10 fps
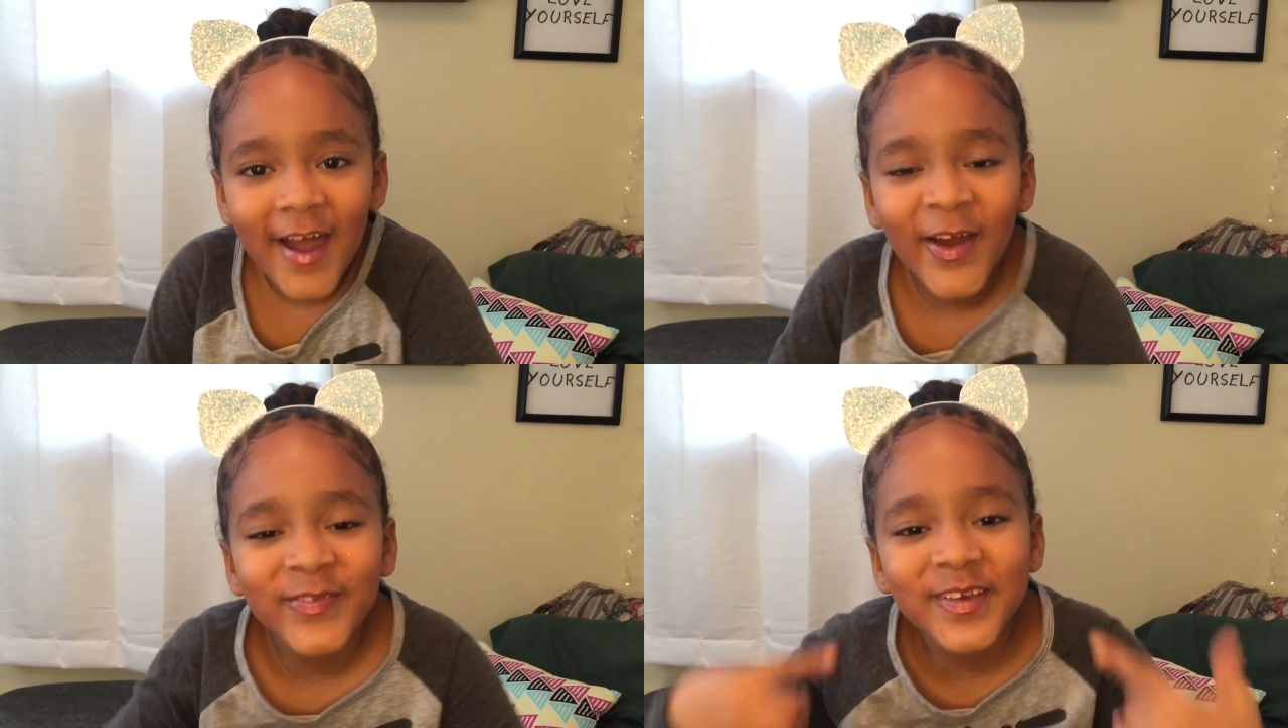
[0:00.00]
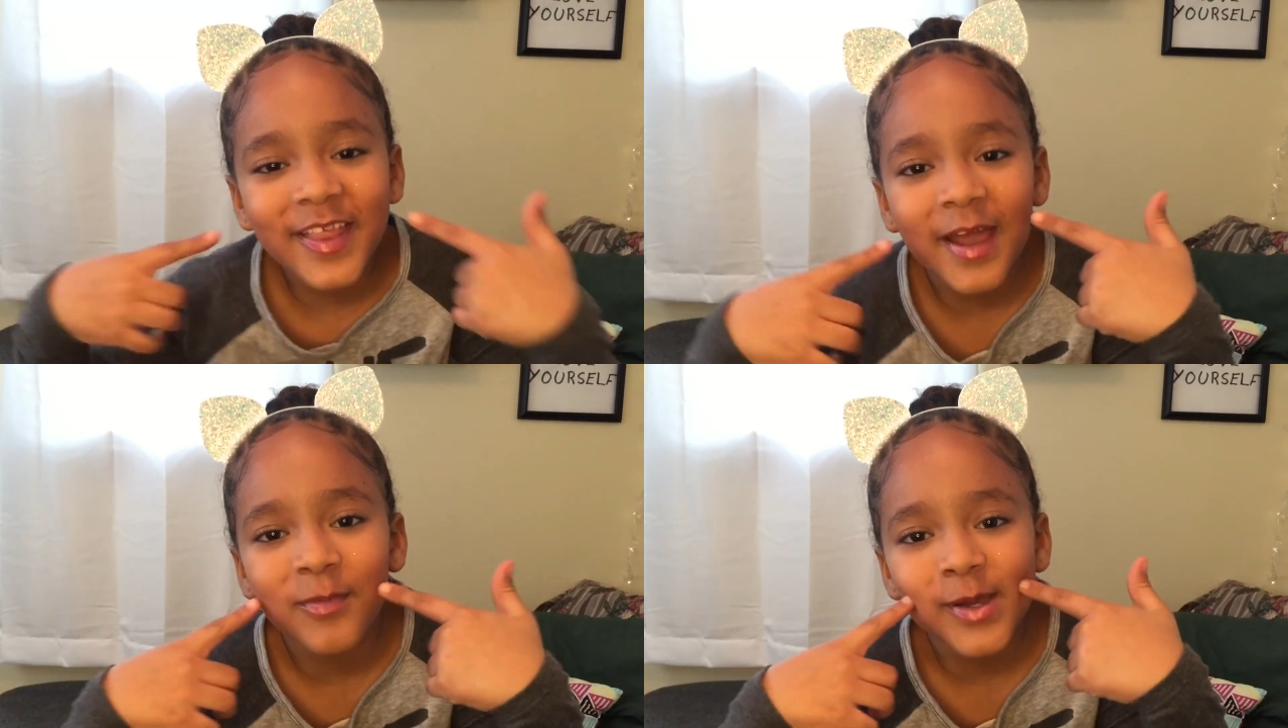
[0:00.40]
I hope
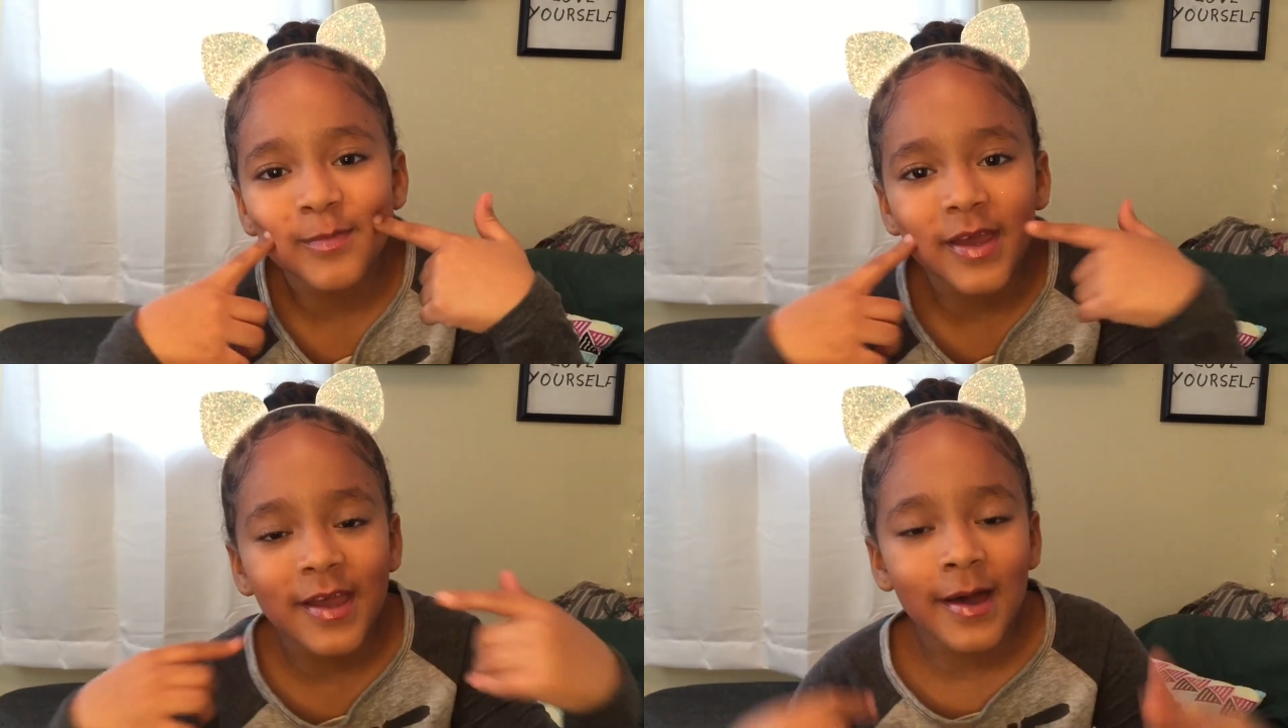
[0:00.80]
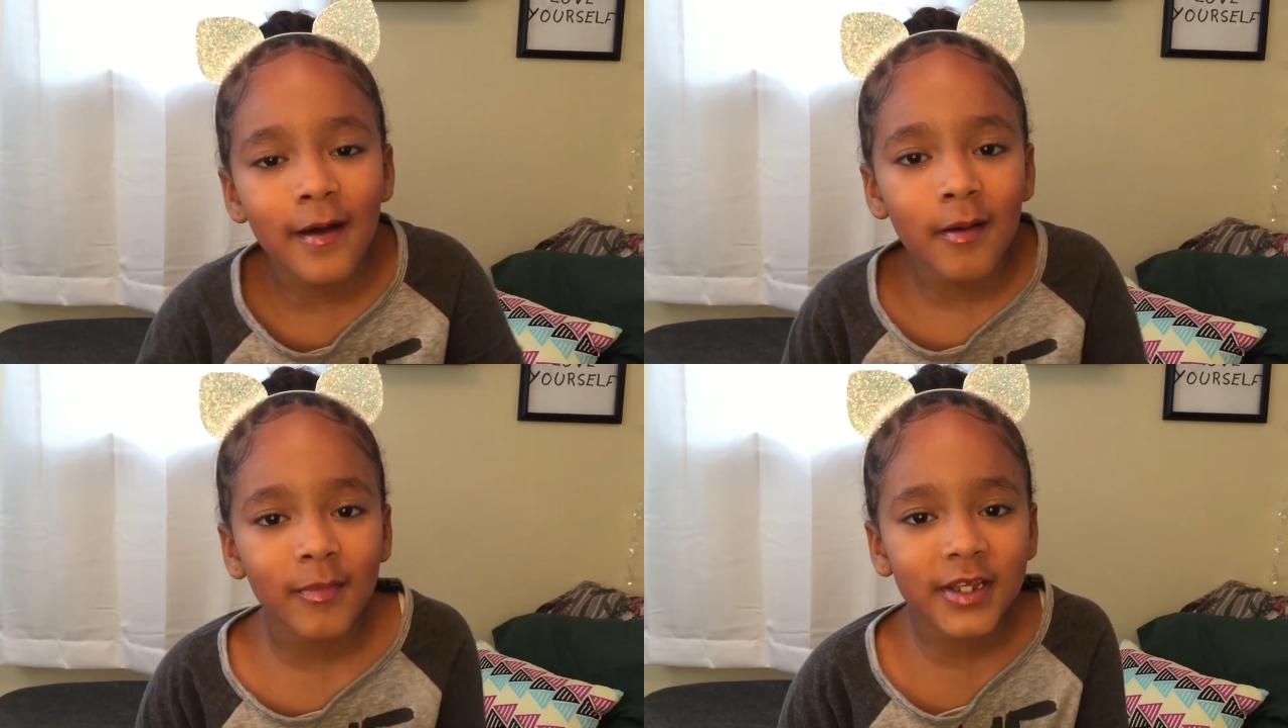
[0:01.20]
you like my
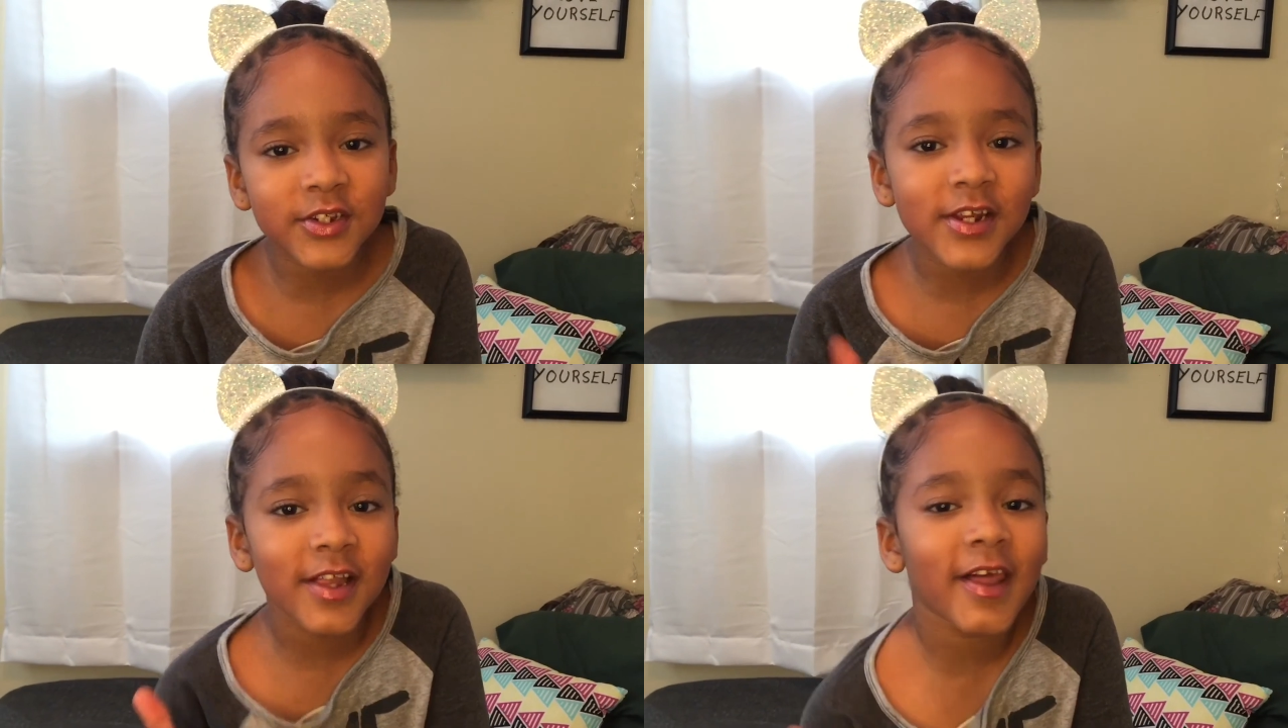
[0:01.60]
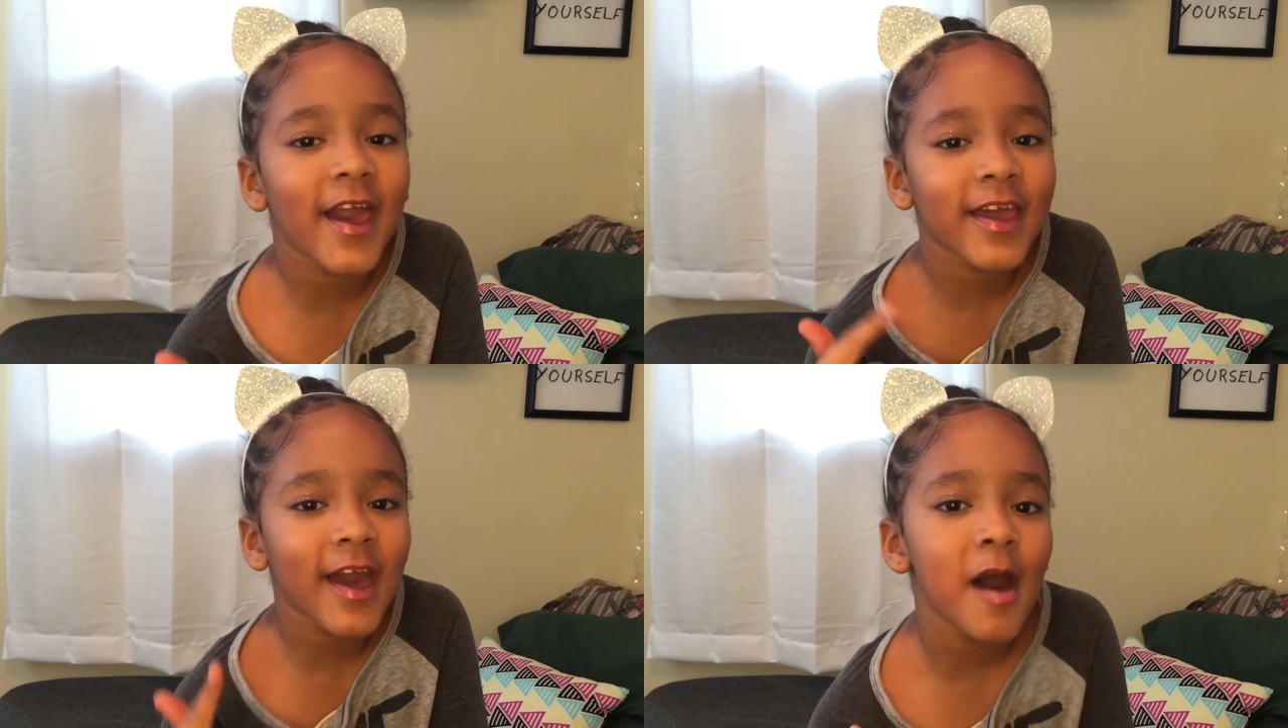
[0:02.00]
makeup. Make sure to
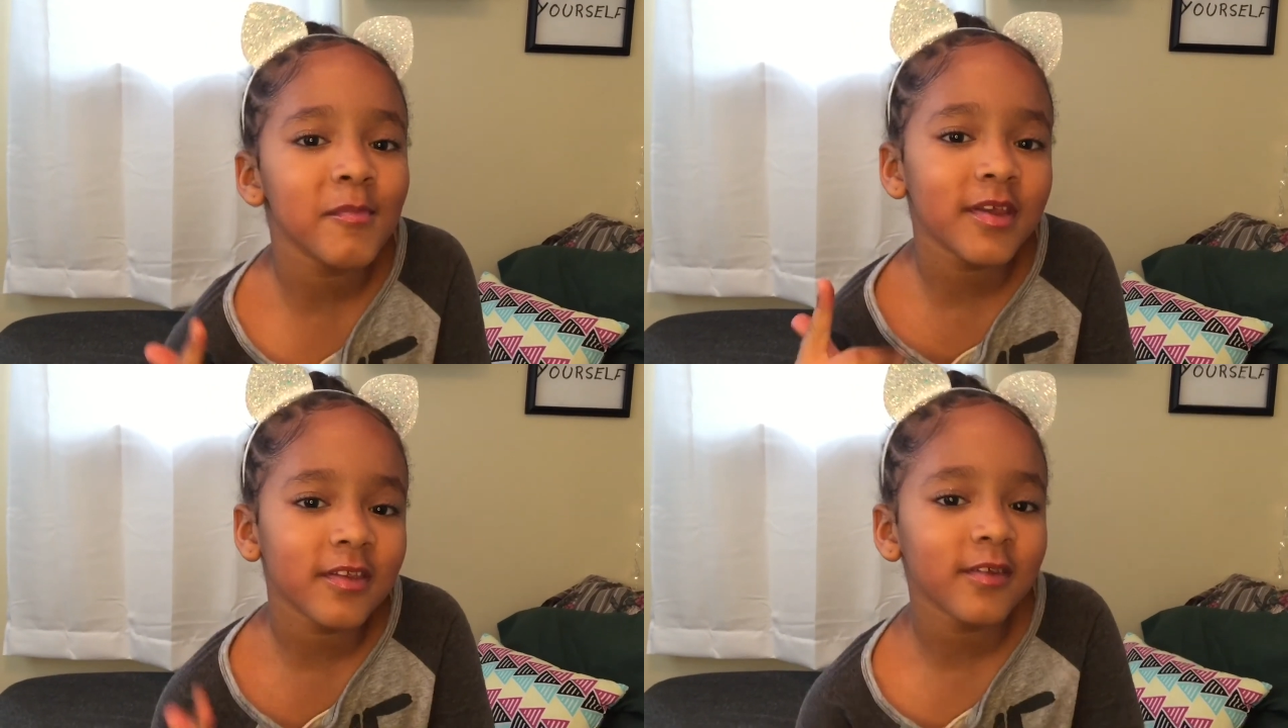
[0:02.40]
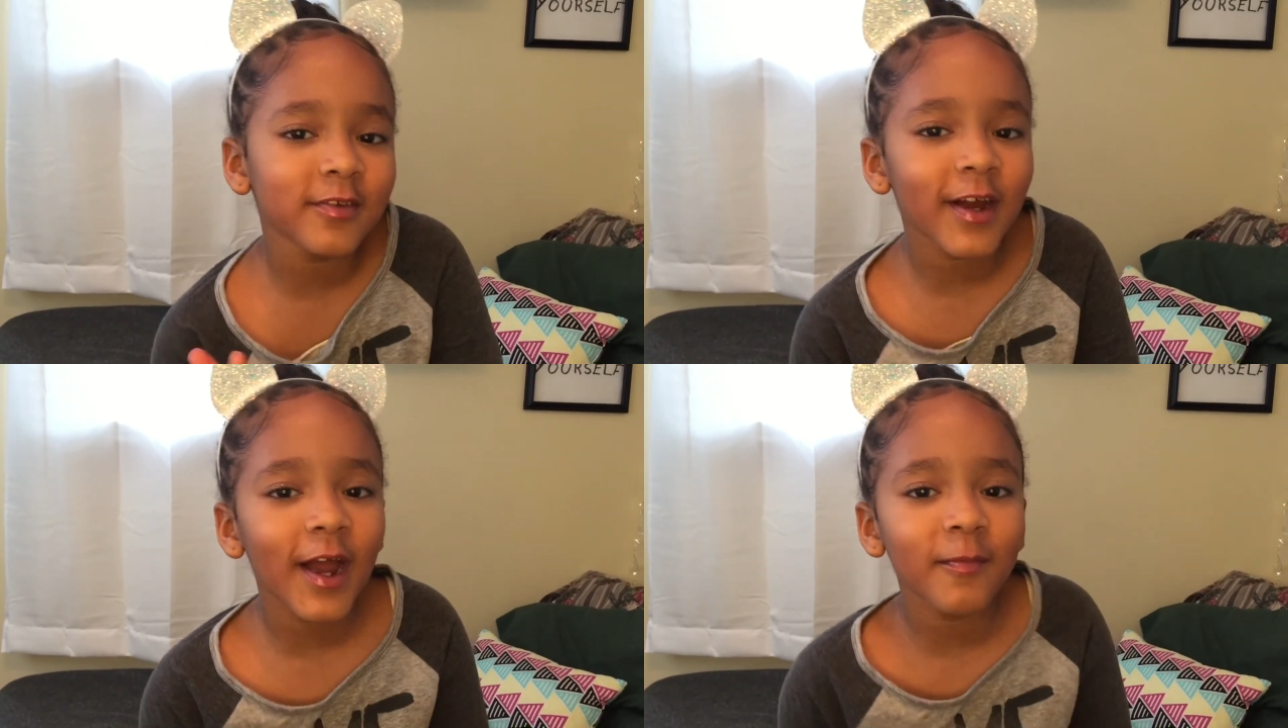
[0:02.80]
like, comment,
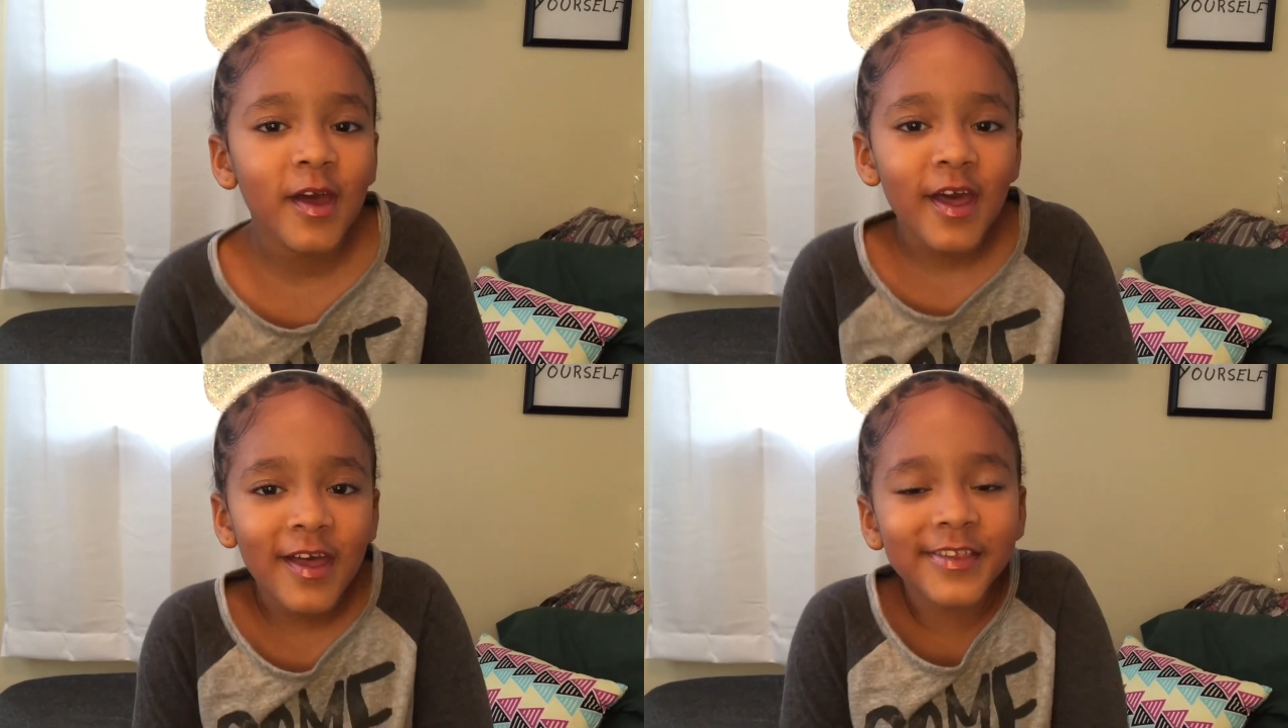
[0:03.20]
subscribe,